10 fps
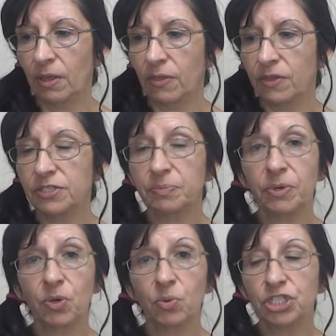This
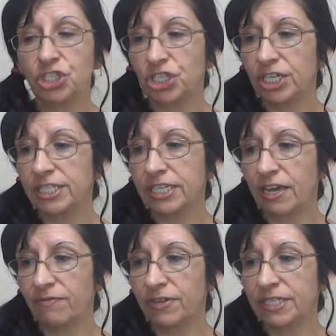book was just
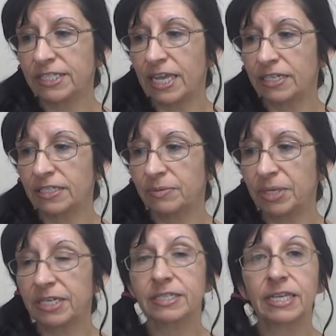heaven sent
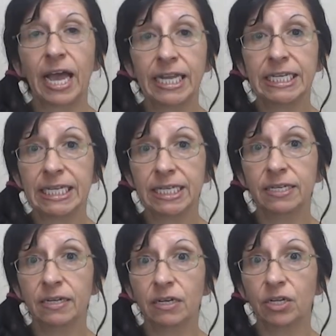because I
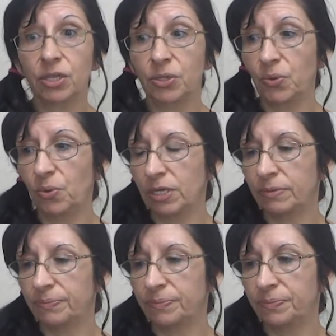needed a clue.
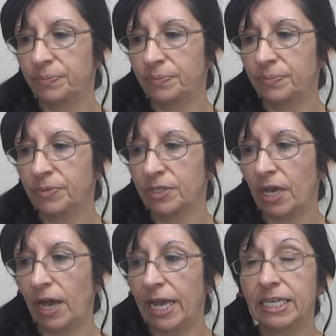
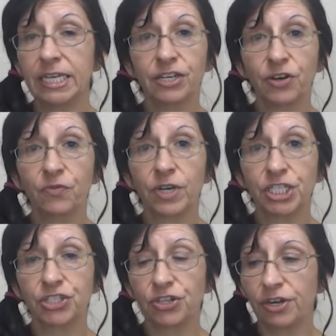I needed a
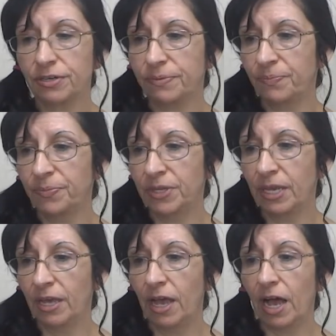fresh start.
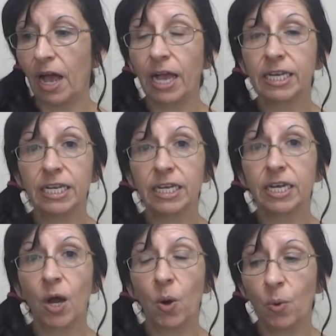I needed
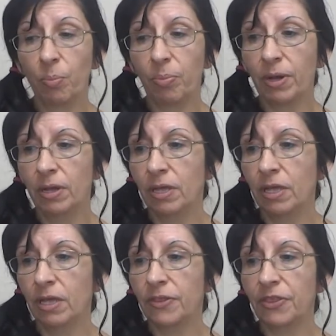hope
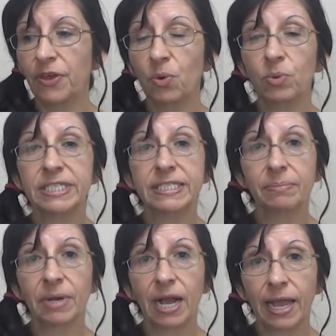that there was
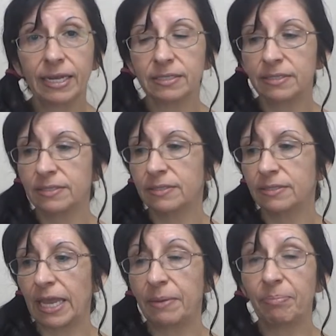some guidance,
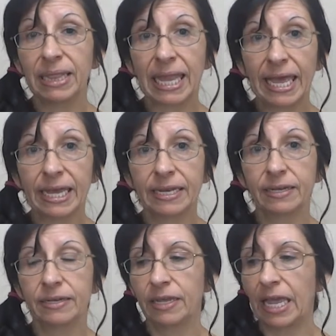a plan,
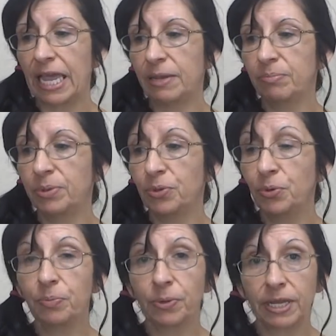a
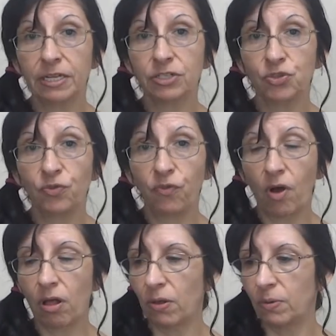blueprint to
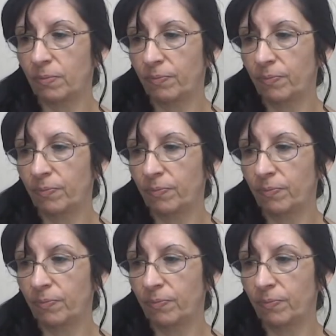follow.